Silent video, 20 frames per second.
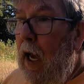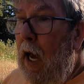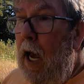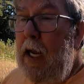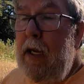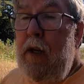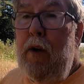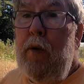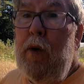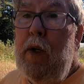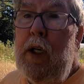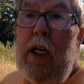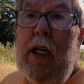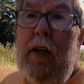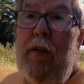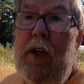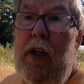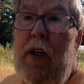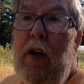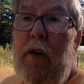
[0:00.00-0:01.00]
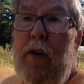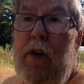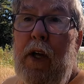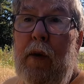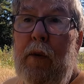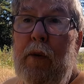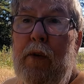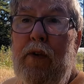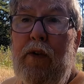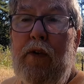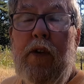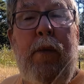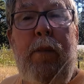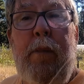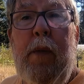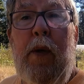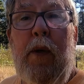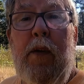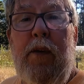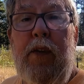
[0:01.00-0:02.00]
And you wouldn't even know they were strip
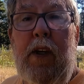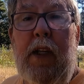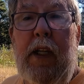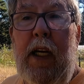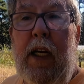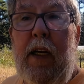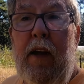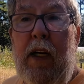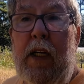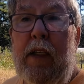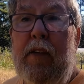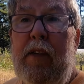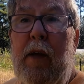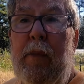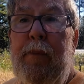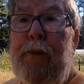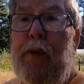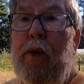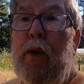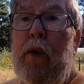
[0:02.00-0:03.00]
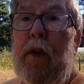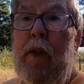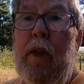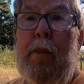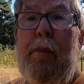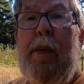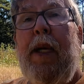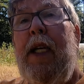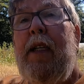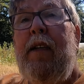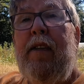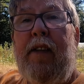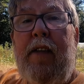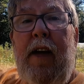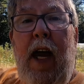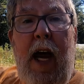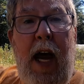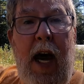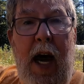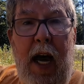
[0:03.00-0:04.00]
malls in there, except for the big
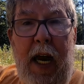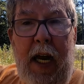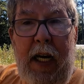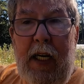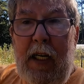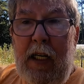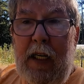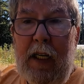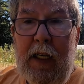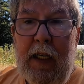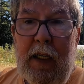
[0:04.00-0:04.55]
sign